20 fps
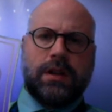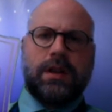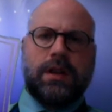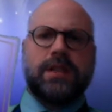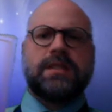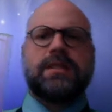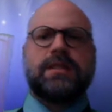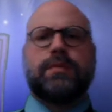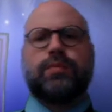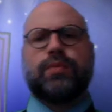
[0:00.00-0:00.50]

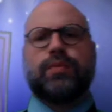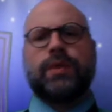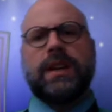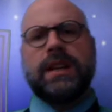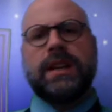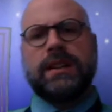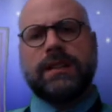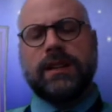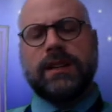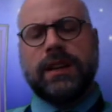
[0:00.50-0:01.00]
to
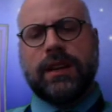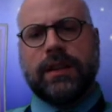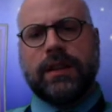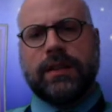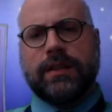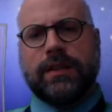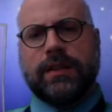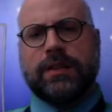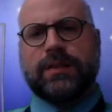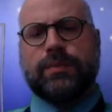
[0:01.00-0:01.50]
bring
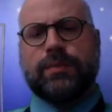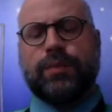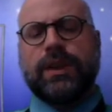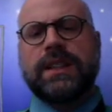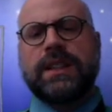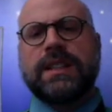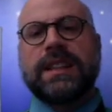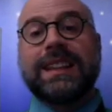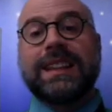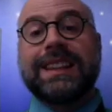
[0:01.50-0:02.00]

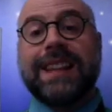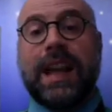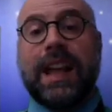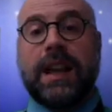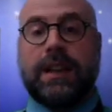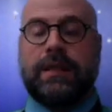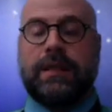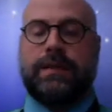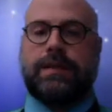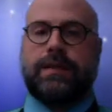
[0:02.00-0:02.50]
to
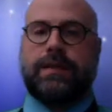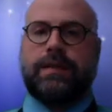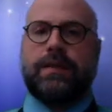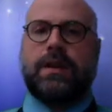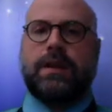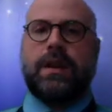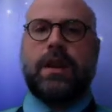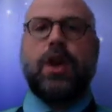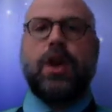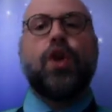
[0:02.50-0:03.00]
life
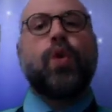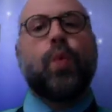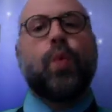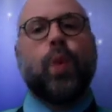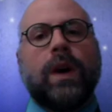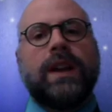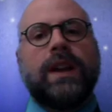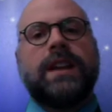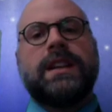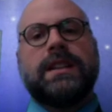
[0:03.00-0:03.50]
what
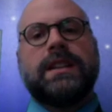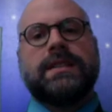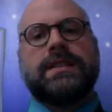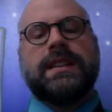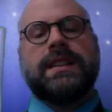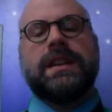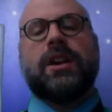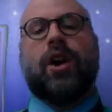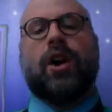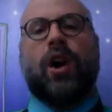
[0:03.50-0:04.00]
is
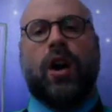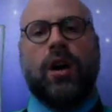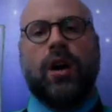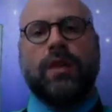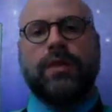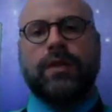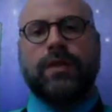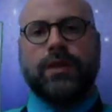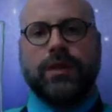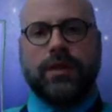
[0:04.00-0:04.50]
the
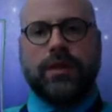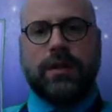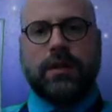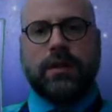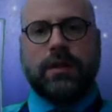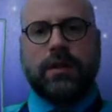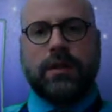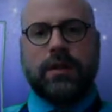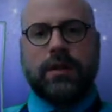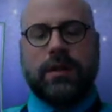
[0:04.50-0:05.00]
author
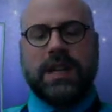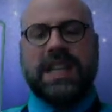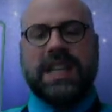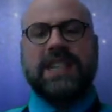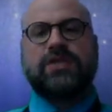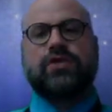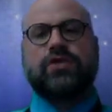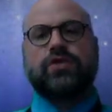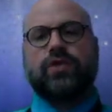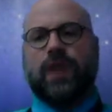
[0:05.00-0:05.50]
is
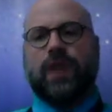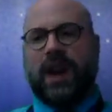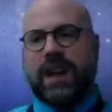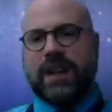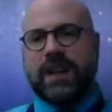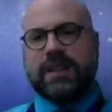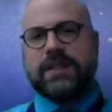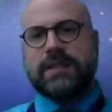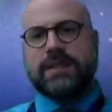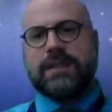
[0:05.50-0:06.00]
trying
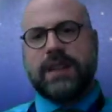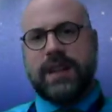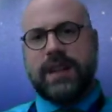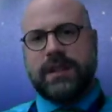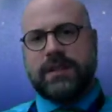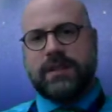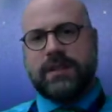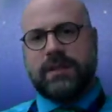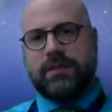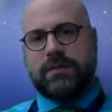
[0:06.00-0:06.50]
to say to
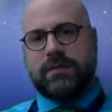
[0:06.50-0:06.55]
you.